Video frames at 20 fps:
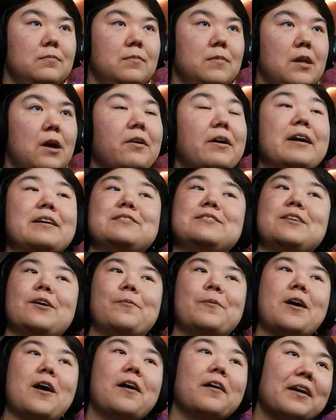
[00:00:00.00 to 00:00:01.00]
Okay, so
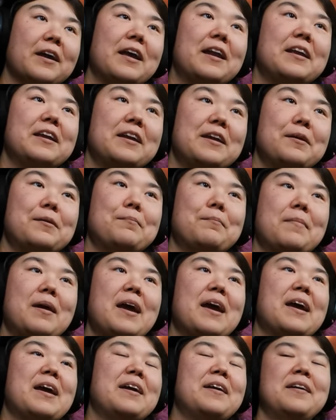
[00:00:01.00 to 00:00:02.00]
we are getting it in
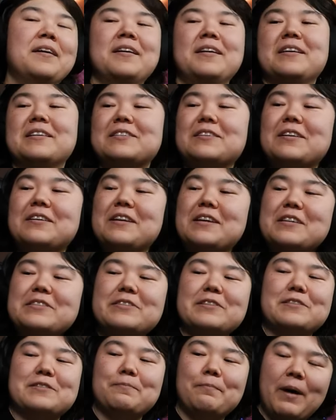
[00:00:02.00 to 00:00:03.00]
May. So it is
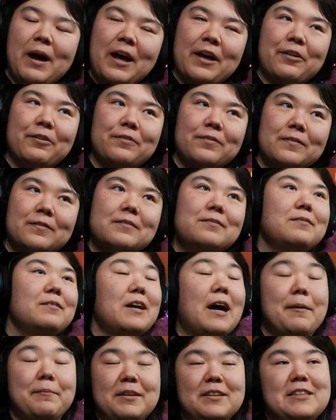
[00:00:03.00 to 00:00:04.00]
this month.
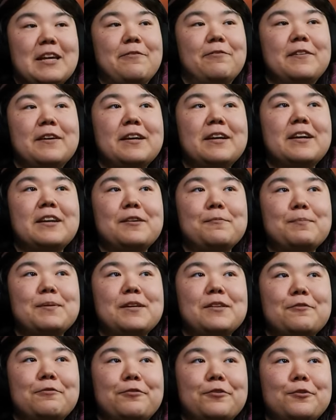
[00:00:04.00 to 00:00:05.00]
I'm definitely gonna be
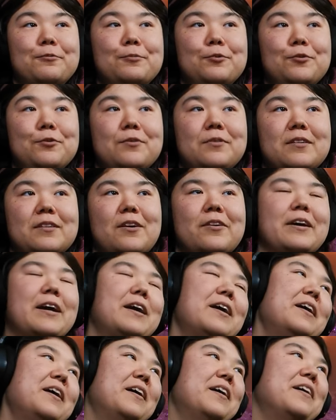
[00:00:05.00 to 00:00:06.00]
the full moon. Okay,
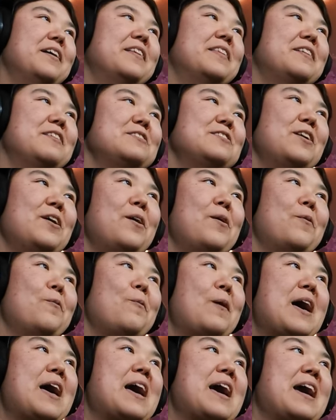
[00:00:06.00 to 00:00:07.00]
there's no
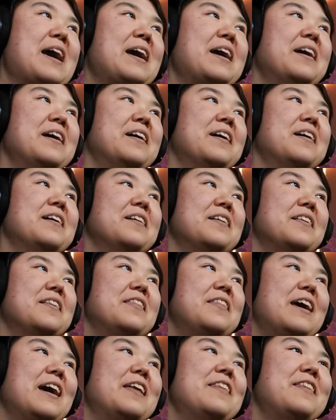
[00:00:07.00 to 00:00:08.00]
way
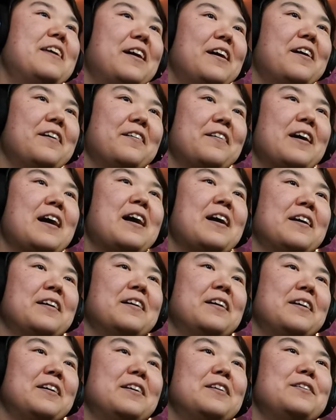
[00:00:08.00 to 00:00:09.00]
that they're not
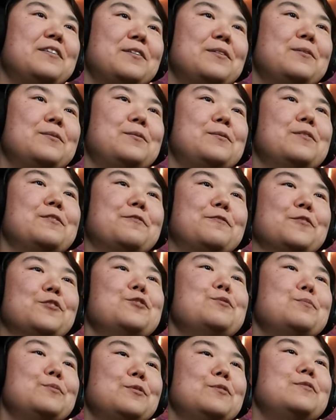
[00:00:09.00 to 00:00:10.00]
gonna do the full
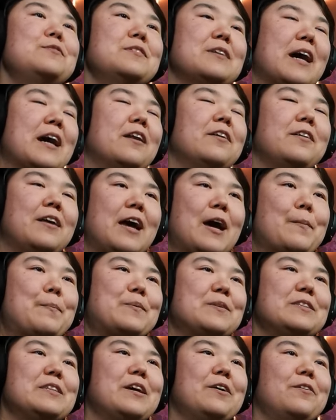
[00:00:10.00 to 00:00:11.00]
moon titled
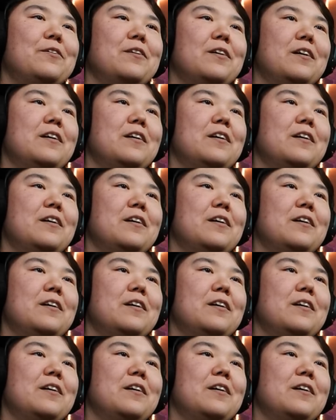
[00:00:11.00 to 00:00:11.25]
episode.